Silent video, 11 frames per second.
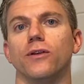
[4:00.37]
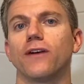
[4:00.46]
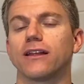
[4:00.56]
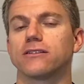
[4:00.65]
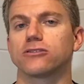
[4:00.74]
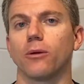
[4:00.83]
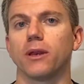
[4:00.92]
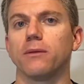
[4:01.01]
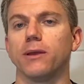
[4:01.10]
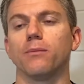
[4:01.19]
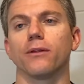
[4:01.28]
had so many
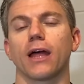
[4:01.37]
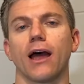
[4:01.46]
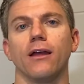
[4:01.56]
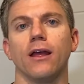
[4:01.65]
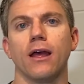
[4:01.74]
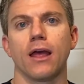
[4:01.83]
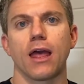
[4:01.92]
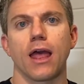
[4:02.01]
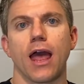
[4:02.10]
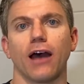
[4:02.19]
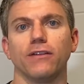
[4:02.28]
people that
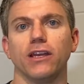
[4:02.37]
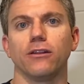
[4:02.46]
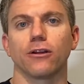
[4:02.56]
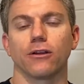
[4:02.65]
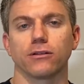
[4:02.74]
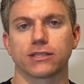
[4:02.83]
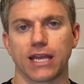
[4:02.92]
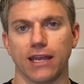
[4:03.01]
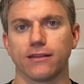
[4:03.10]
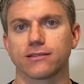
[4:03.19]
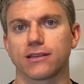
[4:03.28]
have either
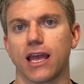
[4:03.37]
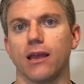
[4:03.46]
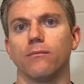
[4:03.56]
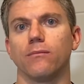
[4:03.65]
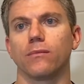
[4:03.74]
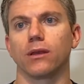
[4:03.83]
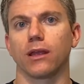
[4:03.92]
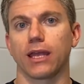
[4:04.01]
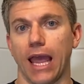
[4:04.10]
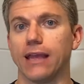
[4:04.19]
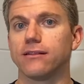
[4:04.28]
stayed the same,
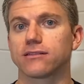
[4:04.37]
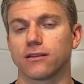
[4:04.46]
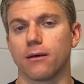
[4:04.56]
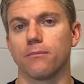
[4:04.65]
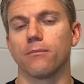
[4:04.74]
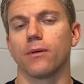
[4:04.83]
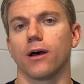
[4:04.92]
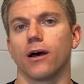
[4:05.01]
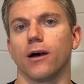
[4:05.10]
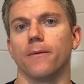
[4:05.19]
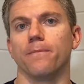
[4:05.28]
gained some
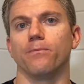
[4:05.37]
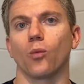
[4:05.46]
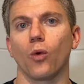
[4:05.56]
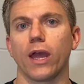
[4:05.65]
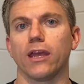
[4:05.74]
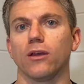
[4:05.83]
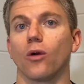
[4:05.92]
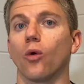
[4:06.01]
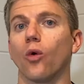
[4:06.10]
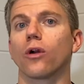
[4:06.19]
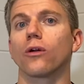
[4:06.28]
weight,
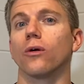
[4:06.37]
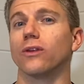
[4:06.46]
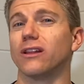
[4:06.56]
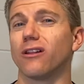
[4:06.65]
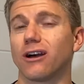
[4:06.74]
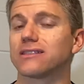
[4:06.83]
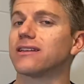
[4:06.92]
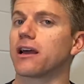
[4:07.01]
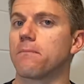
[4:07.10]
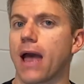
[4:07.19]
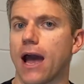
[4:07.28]
or only lost like
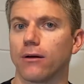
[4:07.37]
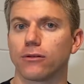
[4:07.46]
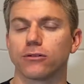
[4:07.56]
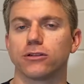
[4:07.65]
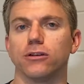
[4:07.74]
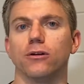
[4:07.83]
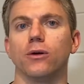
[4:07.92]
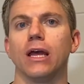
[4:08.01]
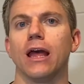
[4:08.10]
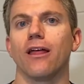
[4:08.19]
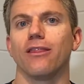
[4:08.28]
a pound or two,
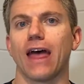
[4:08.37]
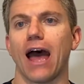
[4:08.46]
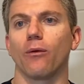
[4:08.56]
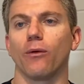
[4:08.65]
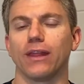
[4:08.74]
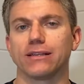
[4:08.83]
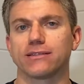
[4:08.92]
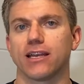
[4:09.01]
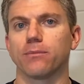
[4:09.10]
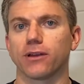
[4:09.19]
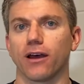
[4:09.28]
that when they
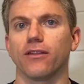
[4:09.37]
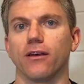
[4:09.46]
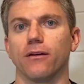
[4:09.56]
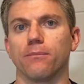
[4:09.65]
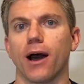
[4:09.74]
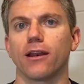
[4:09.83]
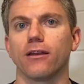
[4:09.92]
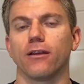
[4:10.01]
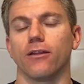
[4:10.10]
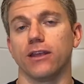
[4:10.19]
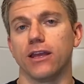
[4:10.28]
stepped on the
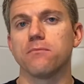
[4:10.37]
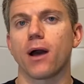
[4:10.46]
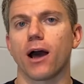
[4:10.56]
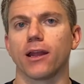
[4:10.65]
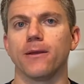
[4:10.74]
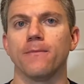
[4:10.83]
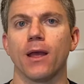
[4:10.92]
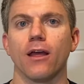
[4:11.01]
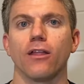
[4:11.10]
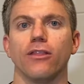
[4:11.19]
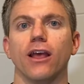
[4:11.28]
InBody,
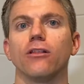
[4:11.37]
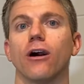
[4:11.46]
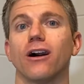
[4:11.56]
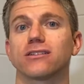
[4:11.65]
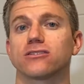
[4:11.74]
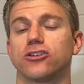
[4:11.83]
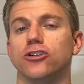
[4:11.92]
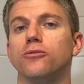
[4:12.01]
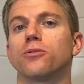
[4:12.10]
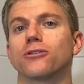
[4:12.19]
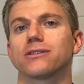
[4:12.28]
they lost
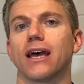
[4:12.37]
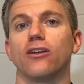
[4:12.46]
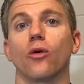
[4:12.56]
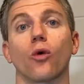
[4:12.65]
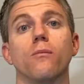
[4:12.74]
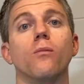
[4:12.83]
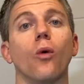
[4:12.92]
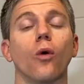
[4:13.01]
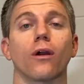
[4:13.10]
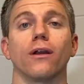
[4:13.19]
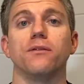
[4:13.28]
2% or
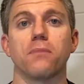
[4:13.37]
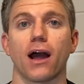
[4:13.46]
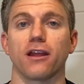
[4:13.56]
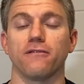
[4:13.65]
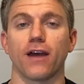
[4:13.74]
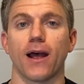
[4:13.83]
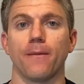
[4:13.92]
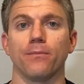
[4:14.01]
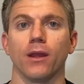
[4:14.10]
more in body fat.